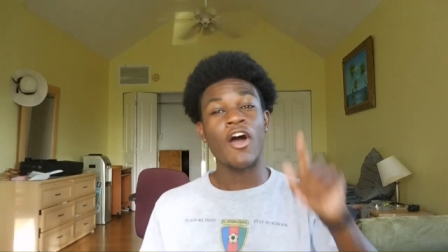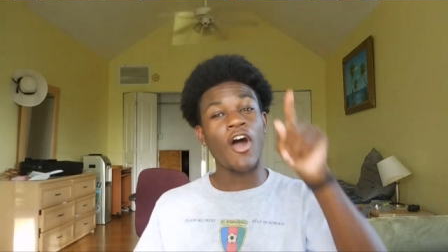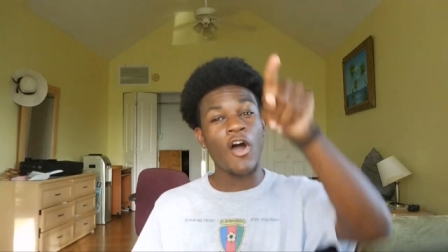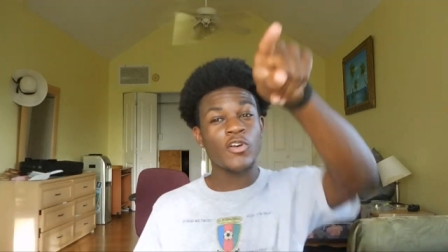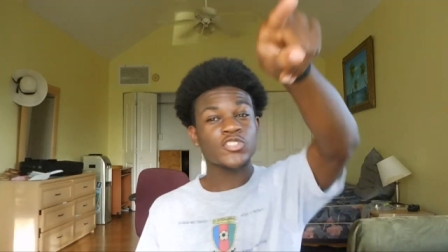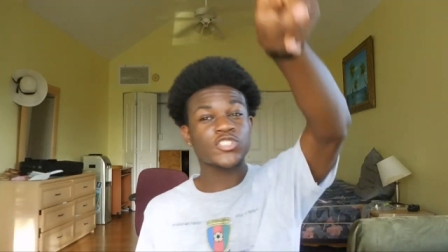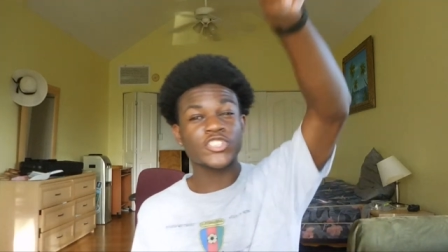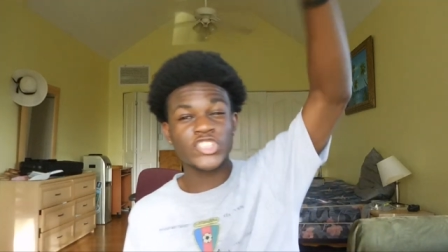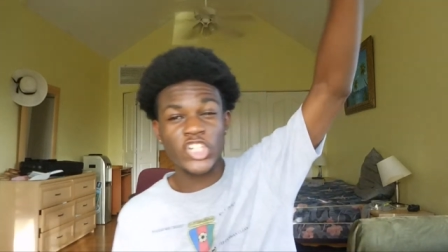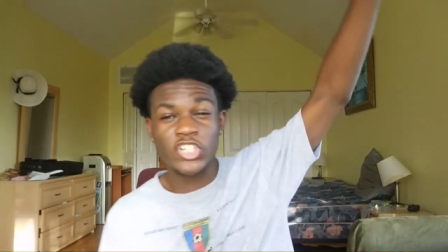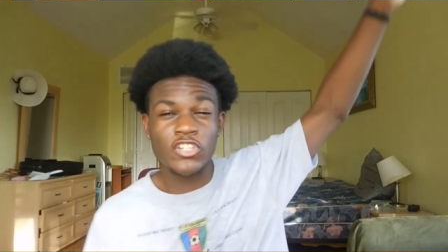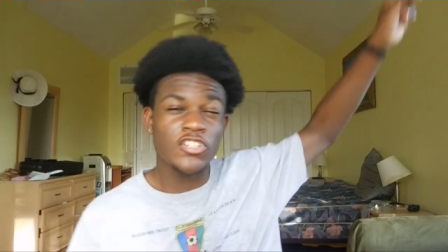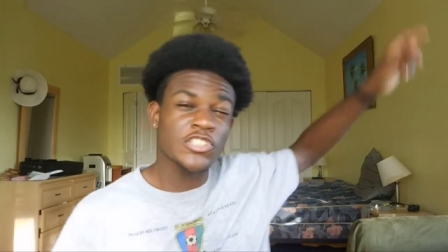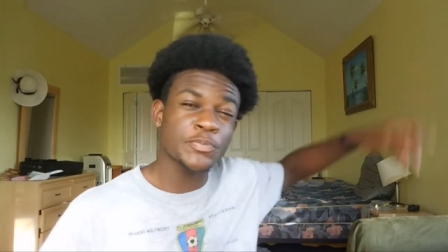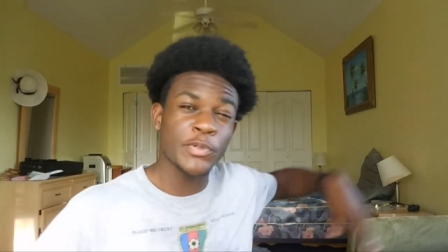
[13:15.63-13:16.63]
Also turn
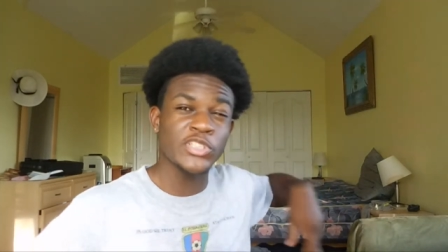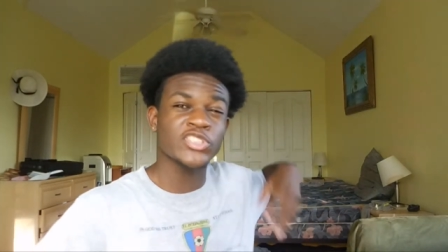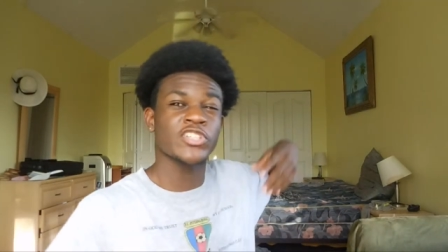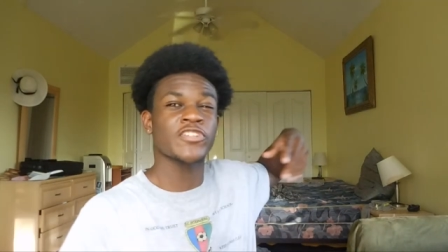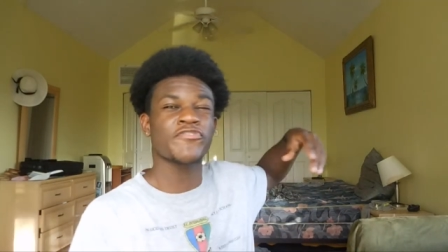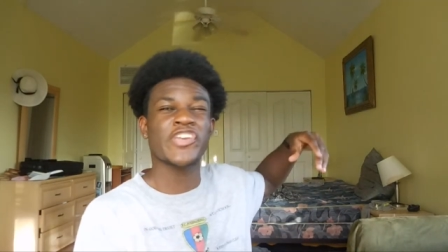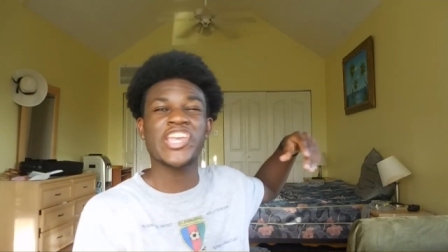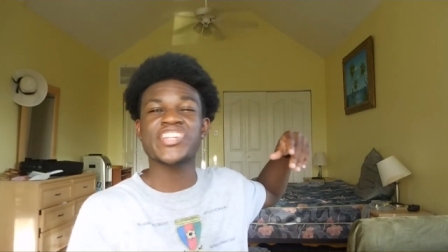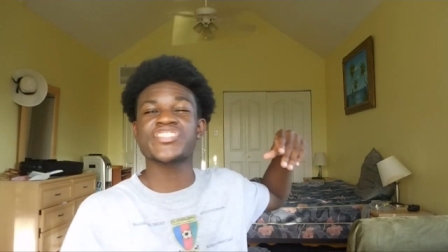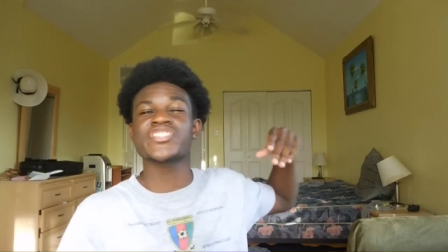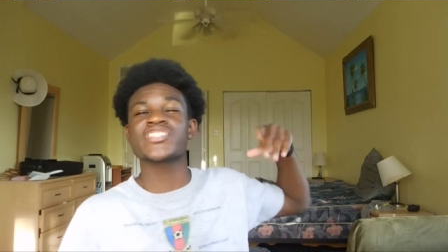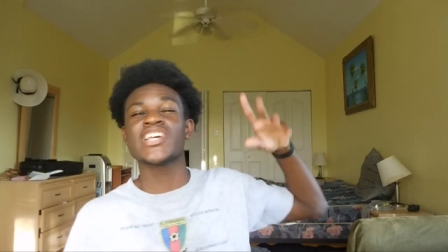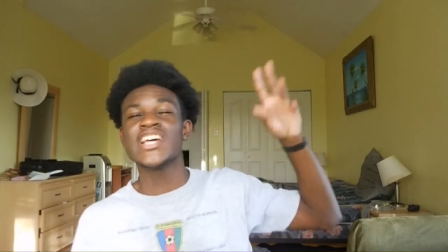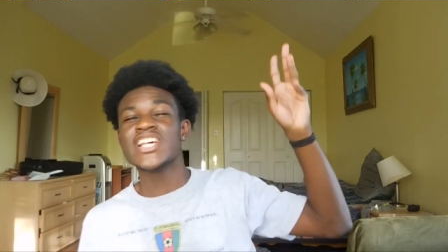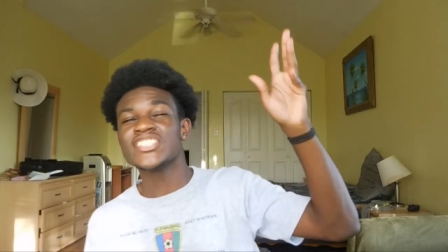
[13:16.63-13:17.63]
on those post
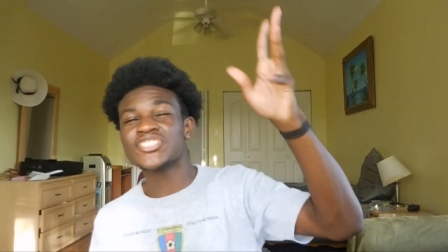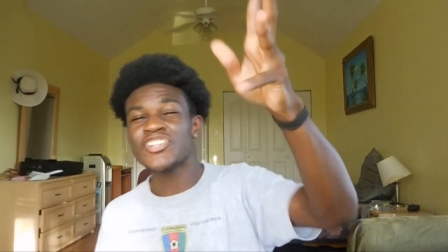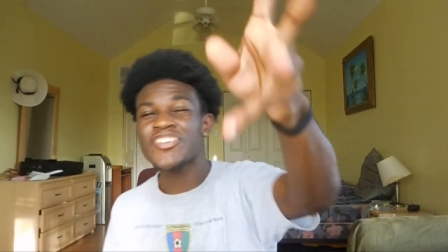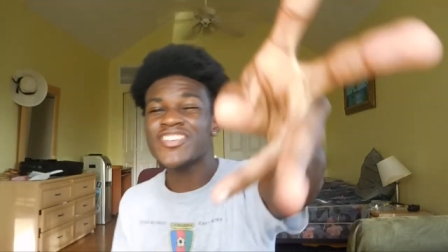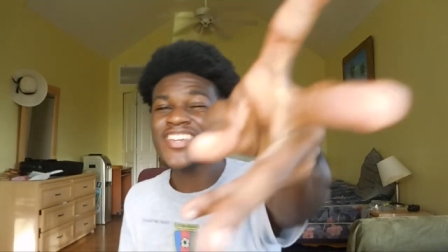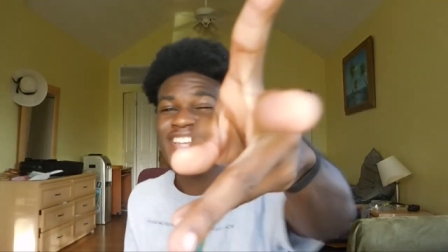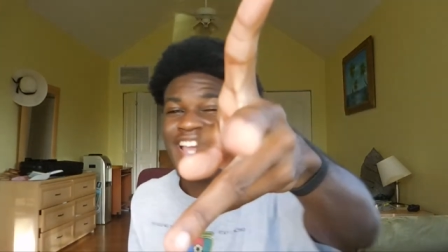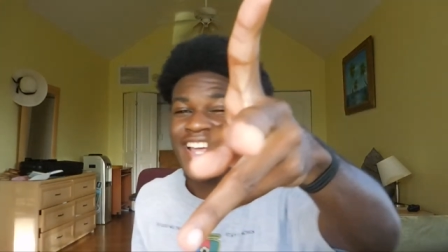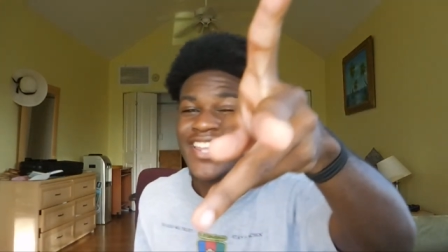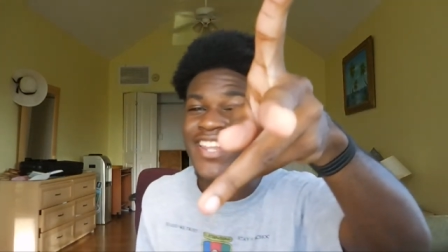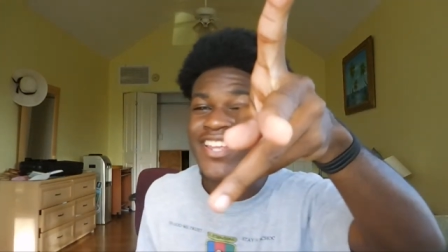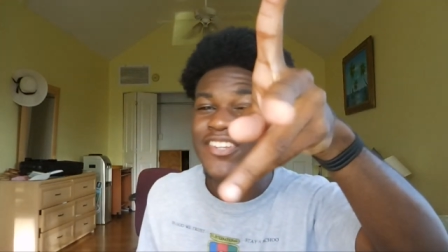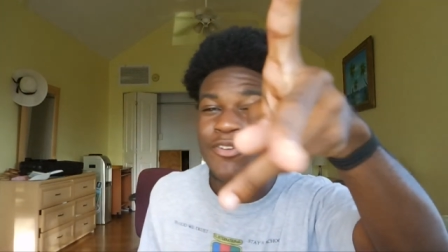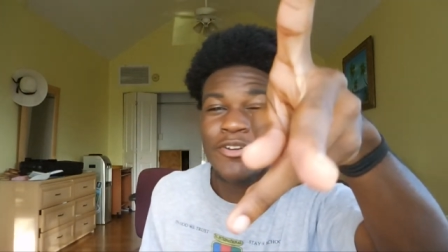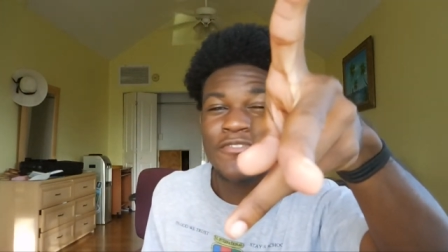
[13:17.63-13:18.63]
notifications so you can get
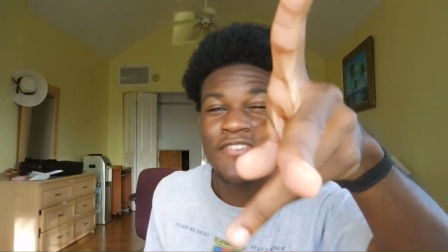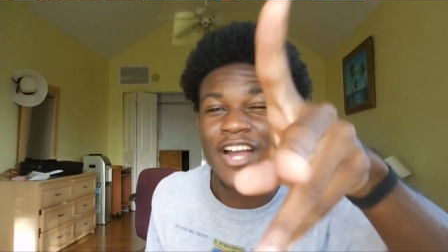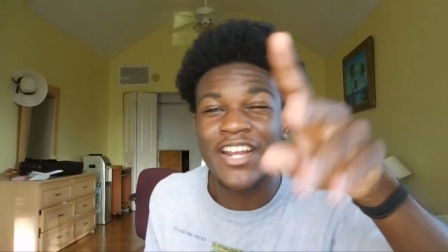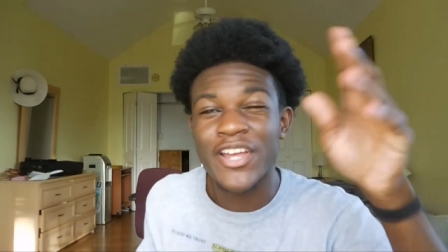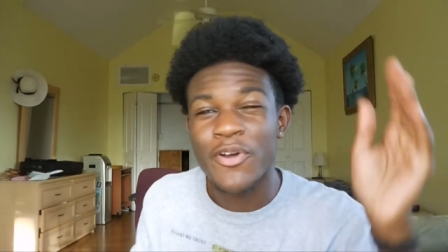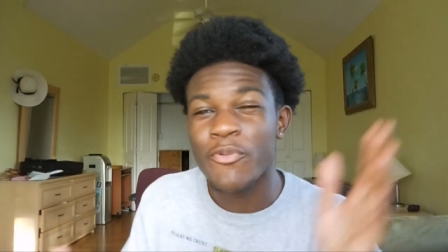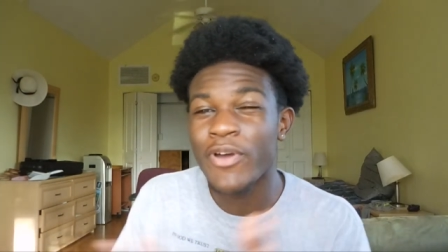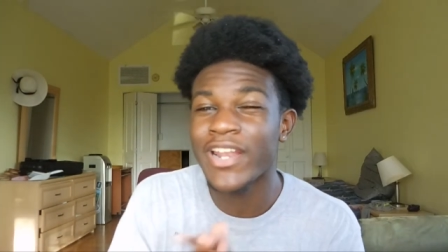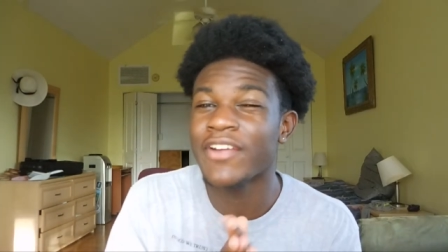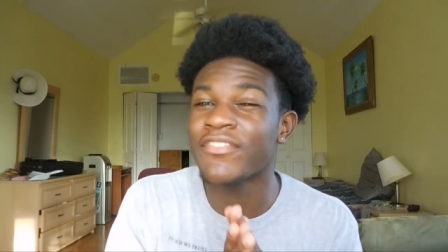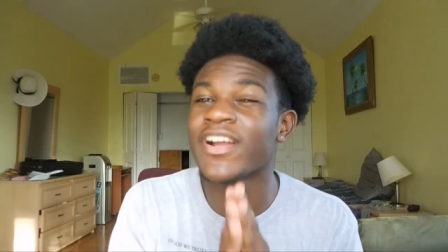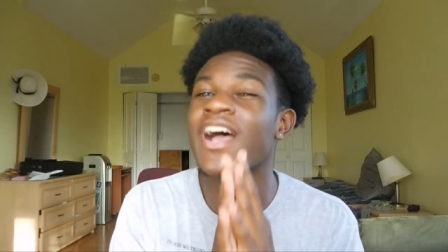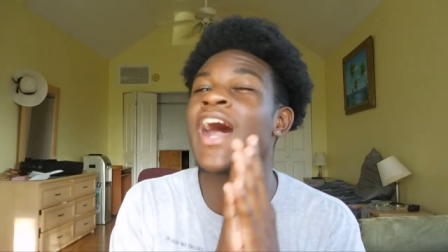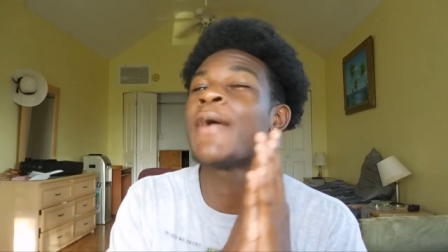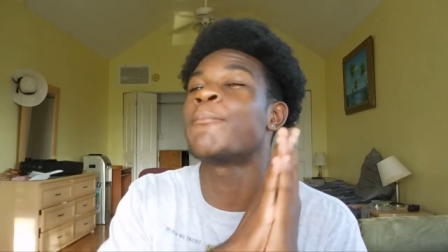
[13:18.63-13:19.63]
notified
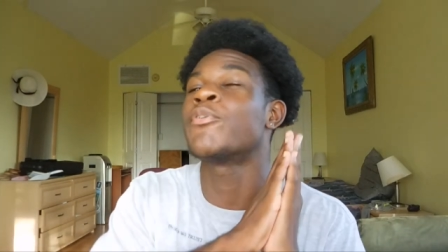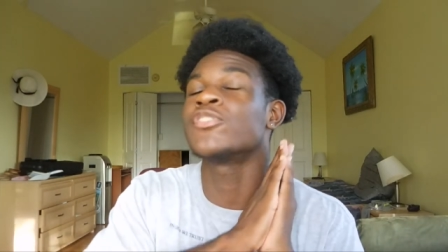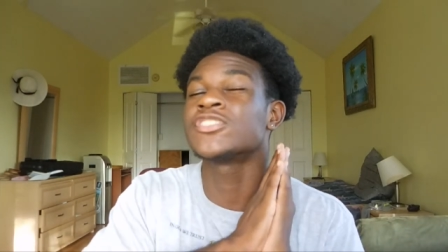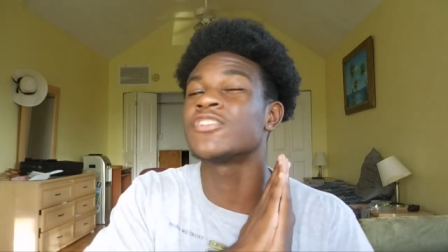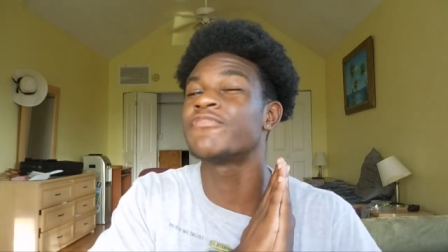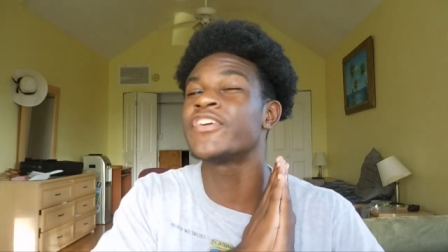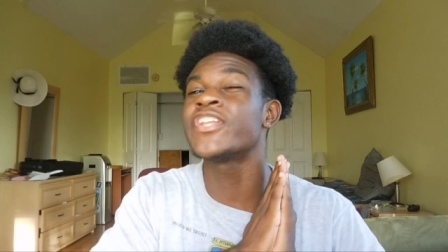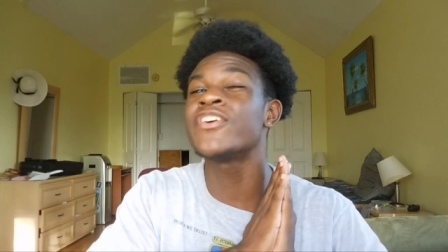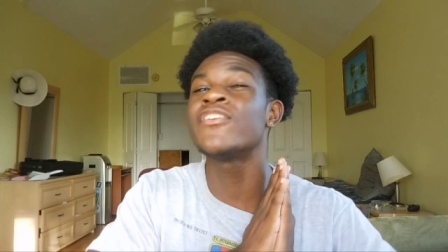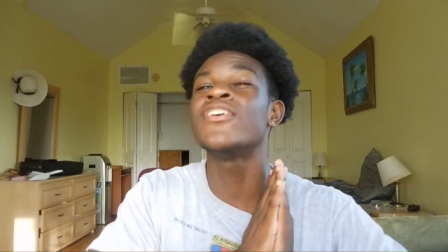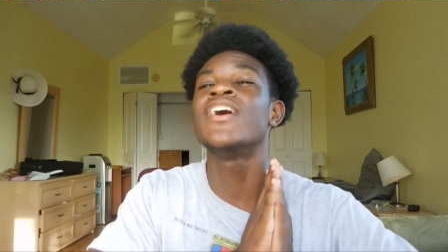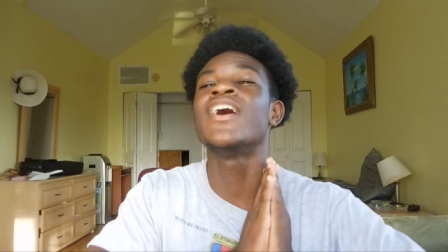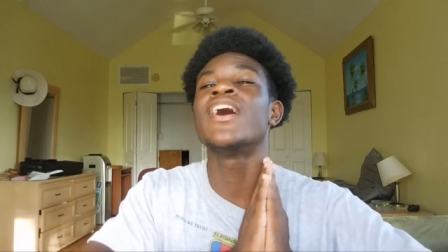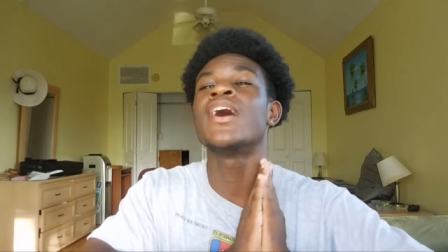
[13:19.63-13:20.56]
whenever I post a video.